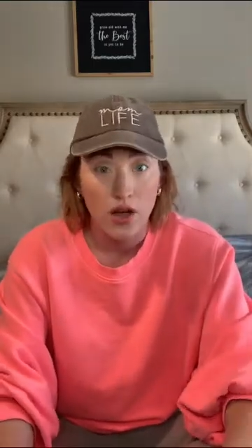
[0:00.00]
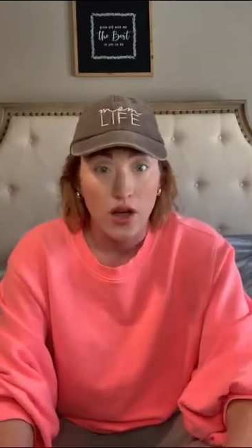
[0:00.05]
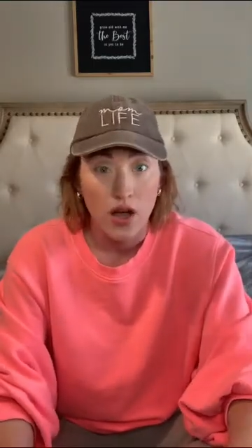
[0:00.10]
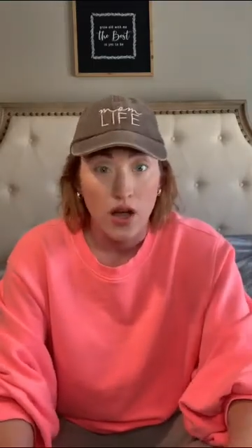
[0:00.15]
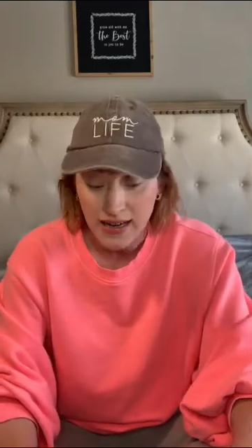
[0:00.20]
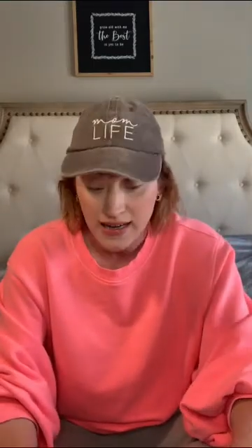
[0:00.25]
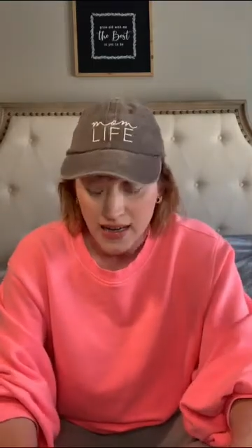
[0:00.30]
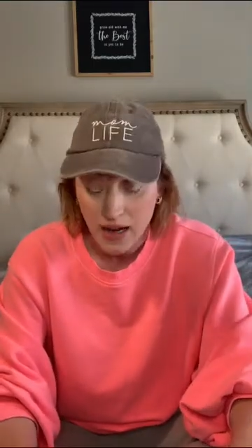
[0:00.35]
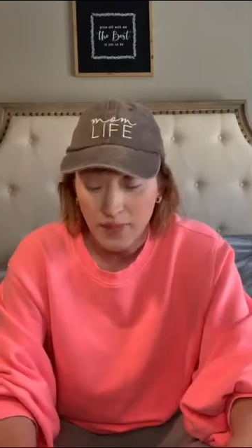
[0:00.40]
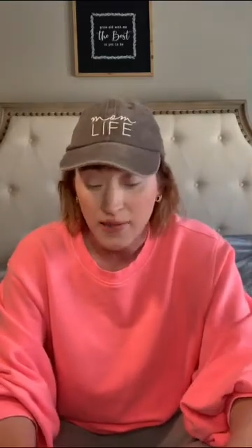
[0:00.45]
I
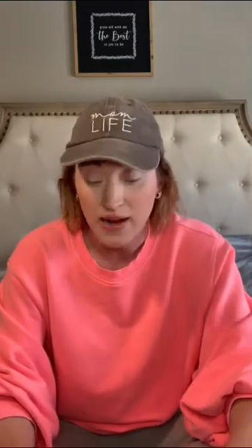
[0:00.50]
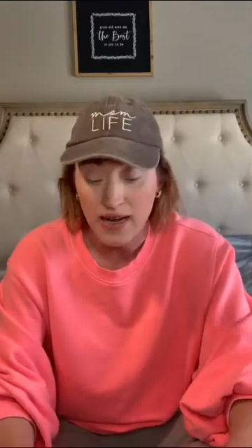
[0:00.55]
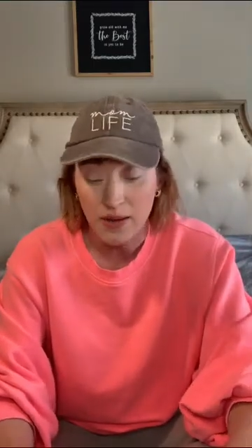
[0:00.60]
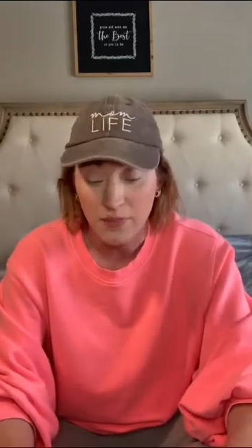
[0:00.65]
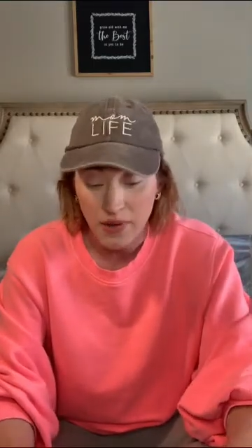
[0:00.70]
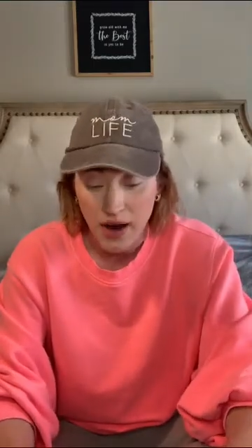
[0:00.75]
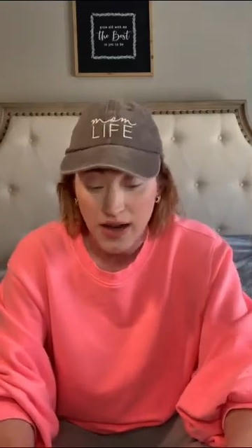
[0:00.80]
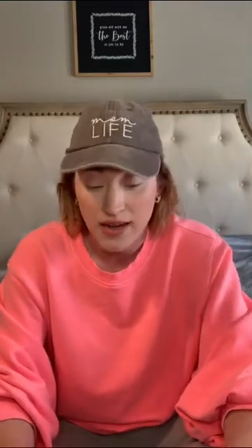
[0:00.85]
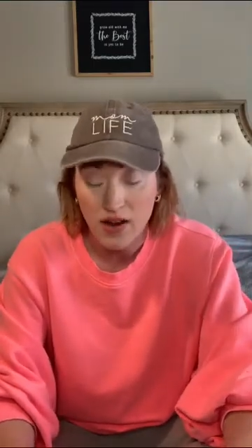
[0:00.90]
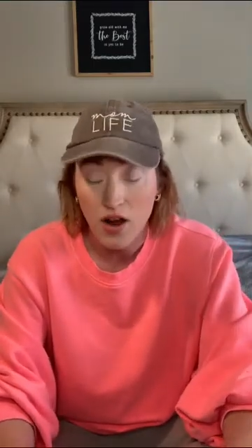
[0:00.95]
ended up
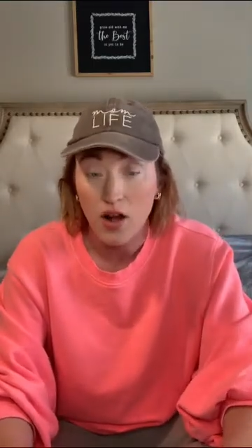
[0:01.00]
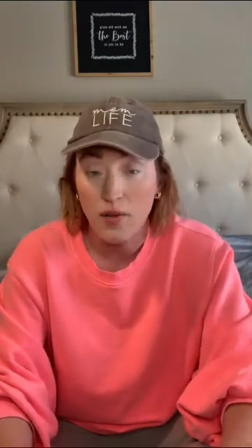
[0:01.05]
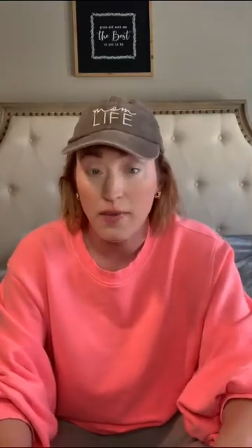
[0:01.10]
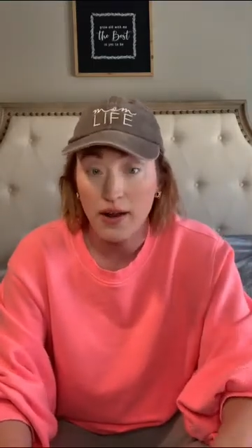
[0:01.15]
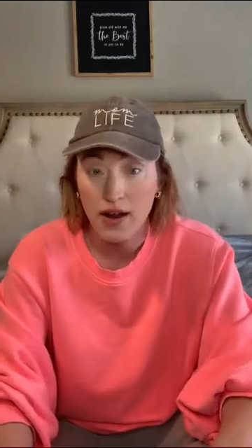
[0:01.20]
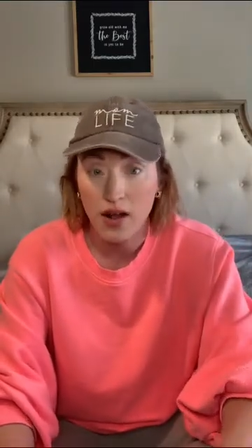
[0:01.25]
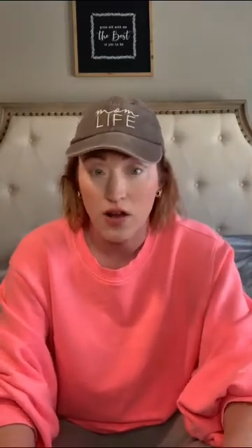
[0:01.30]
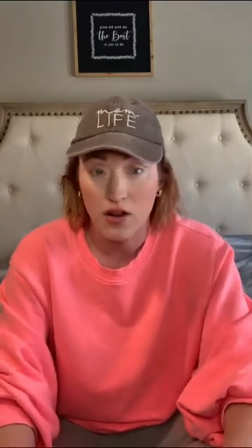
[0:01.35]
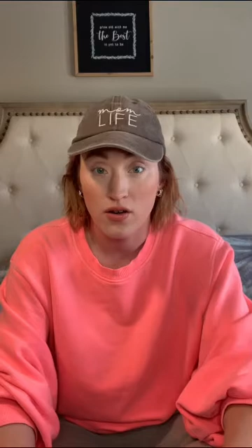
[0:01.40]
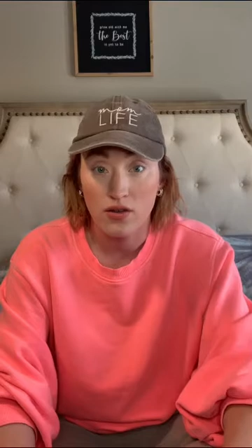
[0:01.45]
getting pregnant on
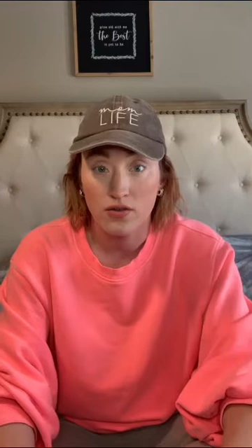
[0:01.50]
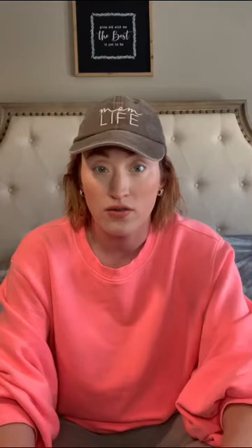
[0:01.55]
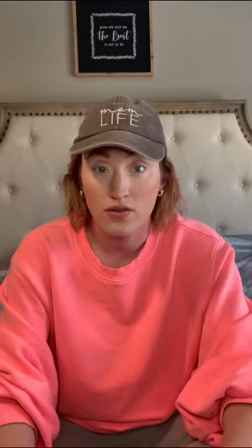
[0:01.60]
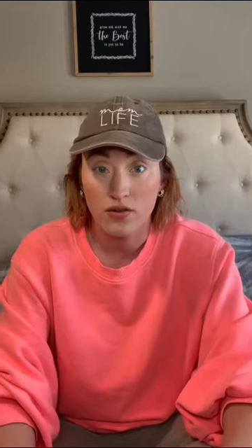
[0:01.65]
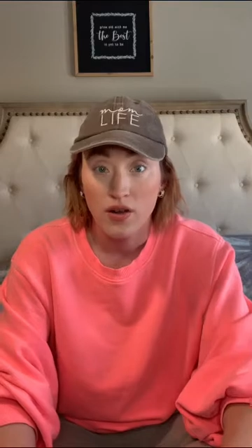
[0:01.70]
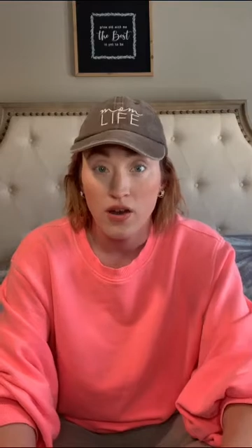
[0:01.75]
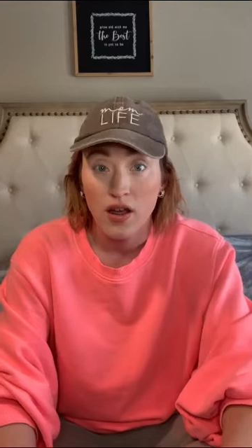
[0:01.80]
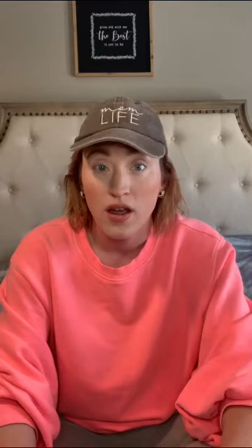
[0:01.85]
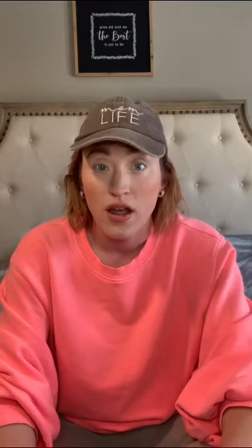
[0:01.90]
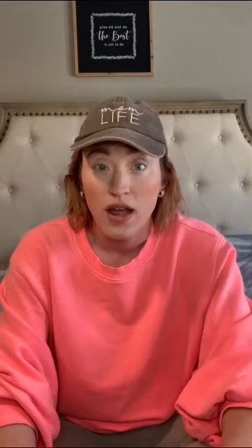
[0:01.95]
my
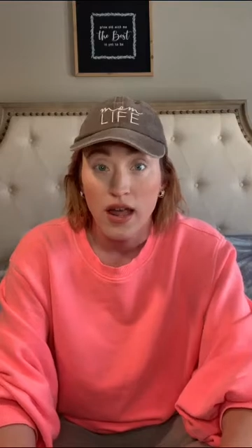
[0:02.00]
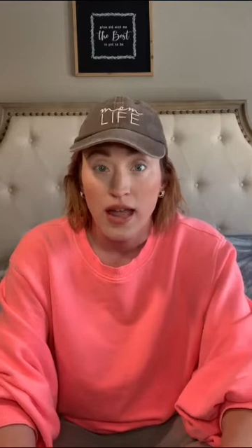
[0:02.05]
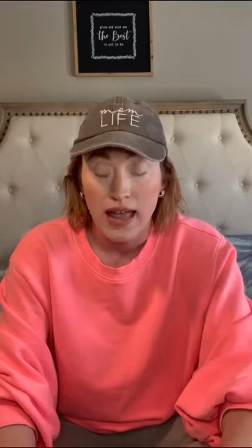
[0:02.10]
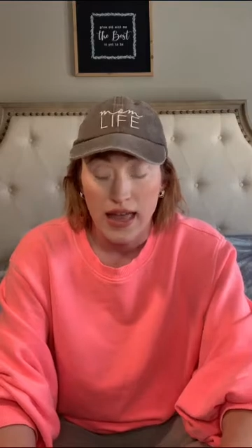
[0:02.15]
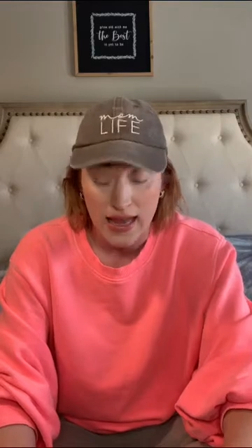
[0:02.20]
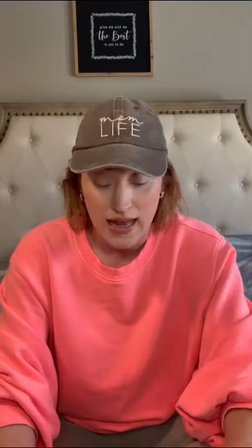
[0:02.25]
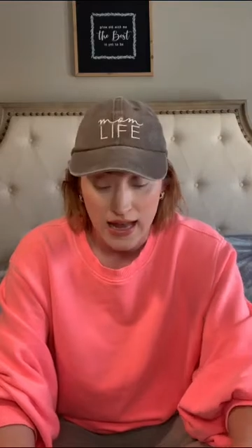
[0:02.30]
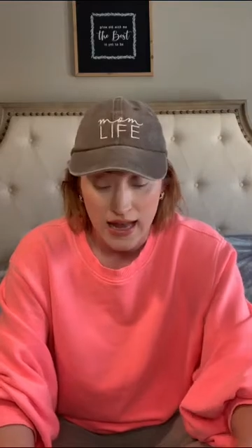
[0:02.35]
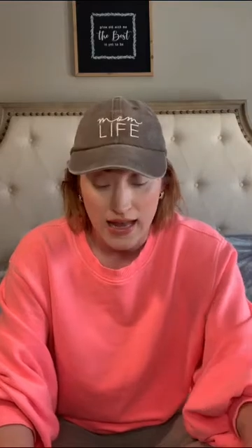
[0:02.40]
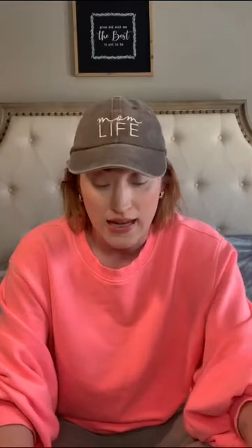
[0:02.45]
own,
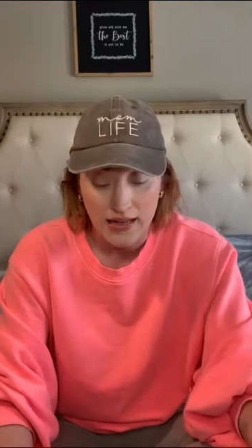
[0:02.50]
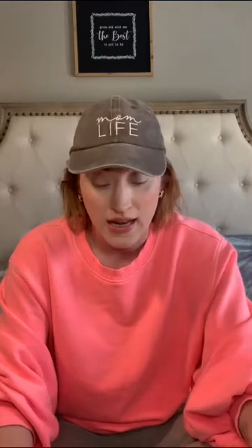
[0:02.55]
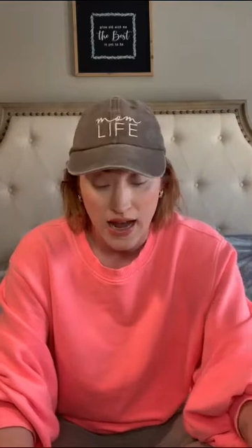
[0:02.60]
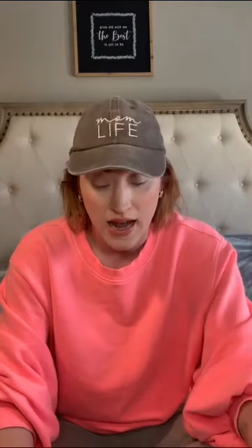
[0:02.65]
and